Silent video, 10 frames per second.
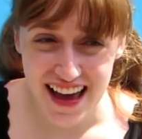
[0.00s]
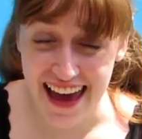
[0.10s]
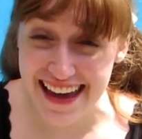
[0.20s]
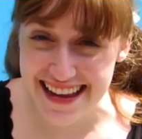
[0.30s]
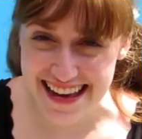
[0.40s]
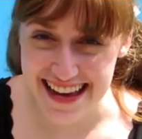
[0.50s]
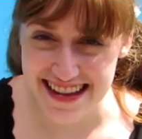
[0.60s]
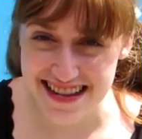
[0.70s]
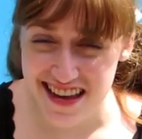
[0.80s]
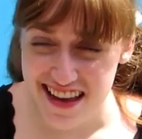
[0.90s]
hating
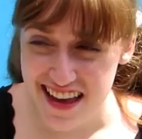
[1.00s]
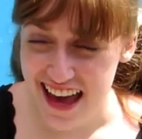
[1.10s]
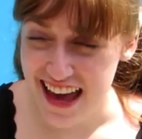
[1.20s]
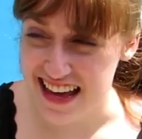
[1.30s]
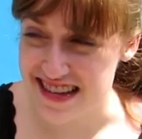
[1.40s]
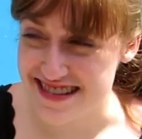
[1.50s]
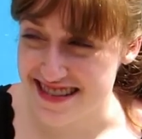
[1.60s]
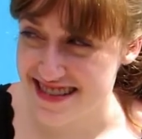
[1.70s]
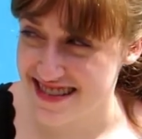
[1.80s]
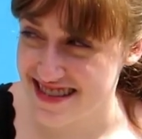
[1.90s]
it,
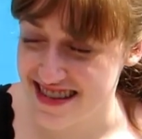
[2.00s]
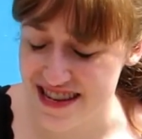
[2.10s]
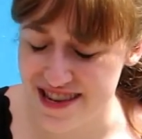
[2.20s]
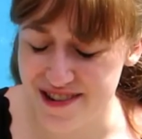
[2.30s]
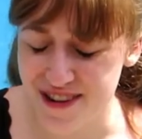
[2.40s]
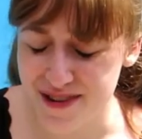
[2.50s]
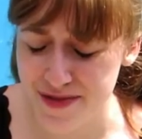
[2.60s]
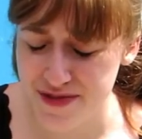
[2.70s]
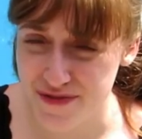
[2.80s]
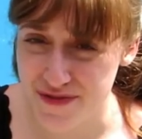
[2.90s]
and, you know,
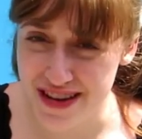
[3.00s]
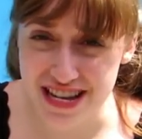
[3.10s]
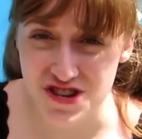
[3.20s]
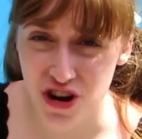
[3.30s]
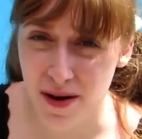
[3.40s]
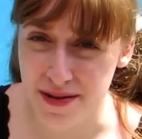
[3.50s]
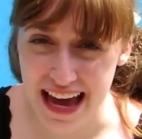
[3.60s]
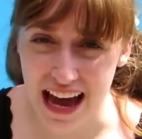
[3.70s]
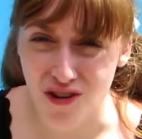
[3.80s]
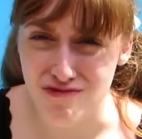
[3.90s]
almost freaking dropping
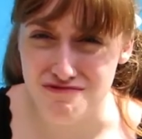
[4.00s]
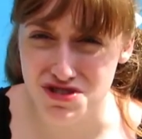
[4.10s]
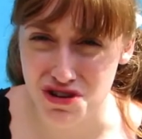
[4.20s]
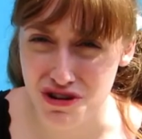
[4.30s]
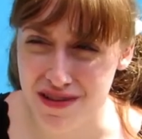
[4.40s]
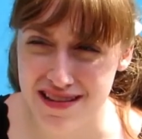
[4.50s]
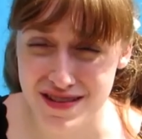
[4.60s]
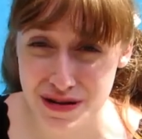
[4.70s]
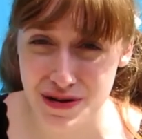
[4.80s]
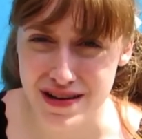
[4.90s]
out during my
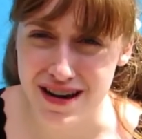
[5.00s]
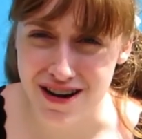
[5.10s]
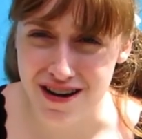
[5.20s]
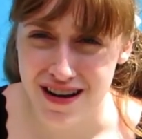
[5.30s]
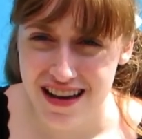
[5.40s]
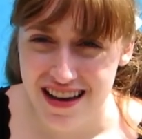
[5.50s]
senior year,